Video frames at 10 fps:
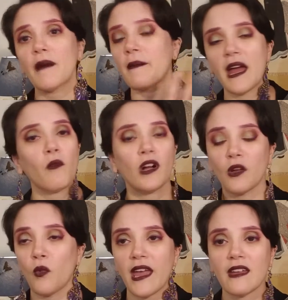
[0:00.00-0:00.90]
I want to
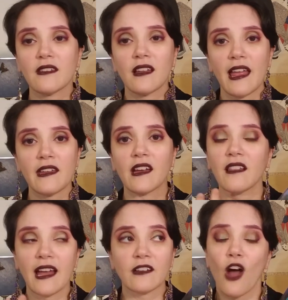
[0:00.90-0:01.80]
wait until I collect